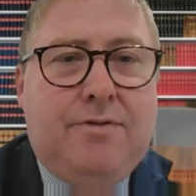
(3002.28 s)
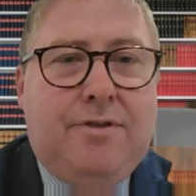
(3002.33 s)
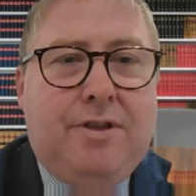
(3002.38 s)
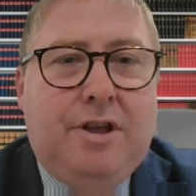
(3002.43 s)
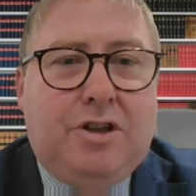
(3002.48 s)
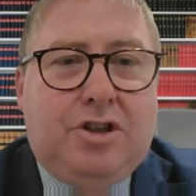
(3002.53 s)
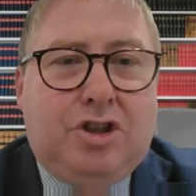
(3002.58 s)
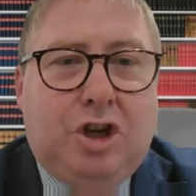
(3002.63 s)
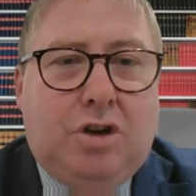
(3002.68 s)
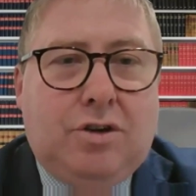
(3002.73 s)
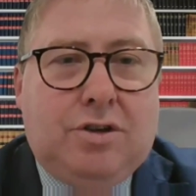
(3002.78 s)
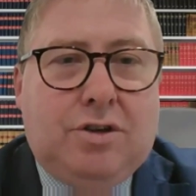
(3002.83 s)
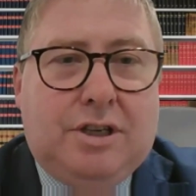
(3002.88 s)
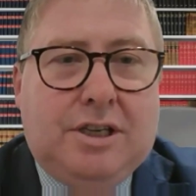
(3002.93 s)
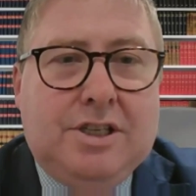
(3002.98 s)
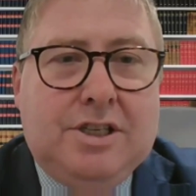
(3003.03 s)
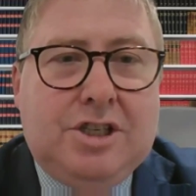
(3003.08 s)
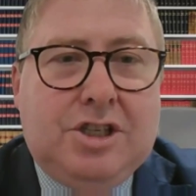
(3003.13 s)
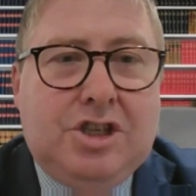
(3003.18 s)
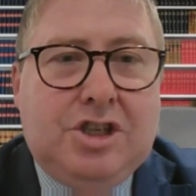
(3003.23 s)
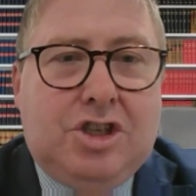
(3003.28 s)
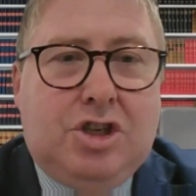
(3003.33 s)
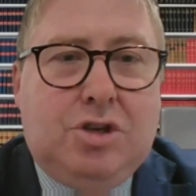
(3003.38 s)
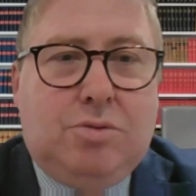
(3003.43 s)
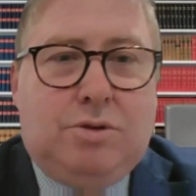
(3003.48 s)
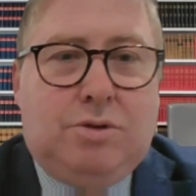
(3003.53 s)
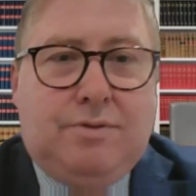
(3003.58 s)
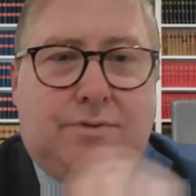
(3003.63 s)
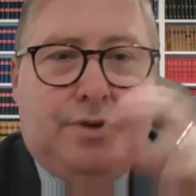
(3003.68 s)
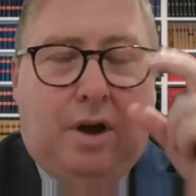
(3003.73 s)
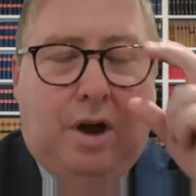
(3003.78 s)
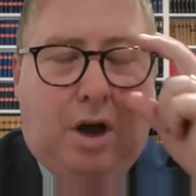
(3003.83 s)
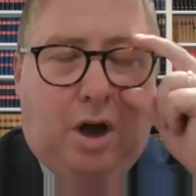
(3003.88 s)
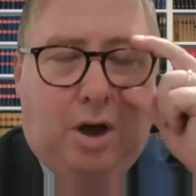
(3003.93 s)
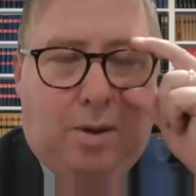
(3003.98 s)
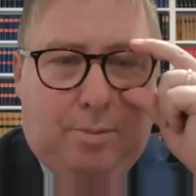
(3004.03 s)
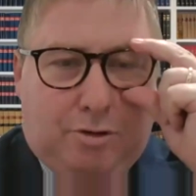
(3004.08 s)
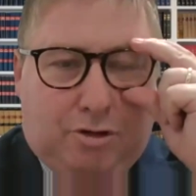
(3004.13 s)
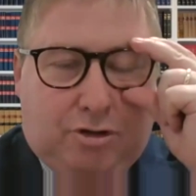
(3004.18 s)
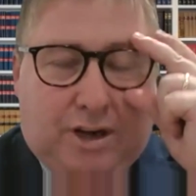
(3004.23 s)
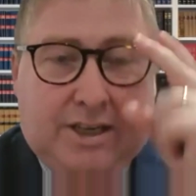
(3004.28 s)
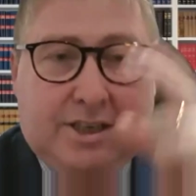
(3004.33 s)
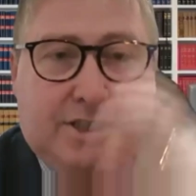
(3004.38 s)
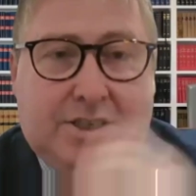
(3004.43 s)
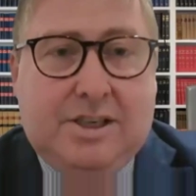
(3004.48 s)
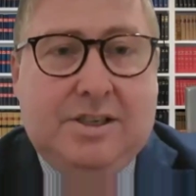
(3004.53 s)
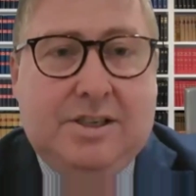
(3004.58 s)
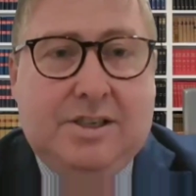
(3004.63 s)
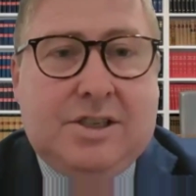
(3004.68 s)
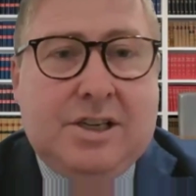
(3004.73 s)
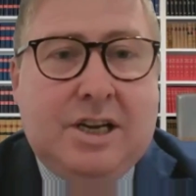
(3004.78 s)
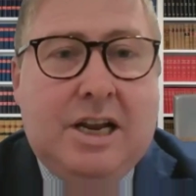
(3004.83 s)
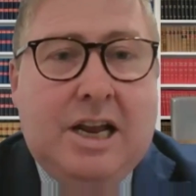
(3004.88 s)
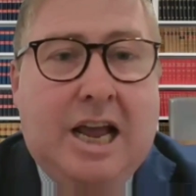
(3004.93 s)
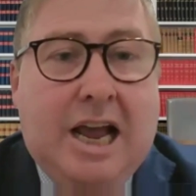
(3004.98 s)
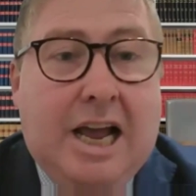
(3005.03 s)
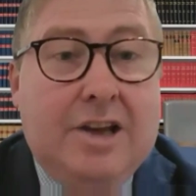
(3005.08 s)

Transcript: of the Chartered Institute of Arbitrators,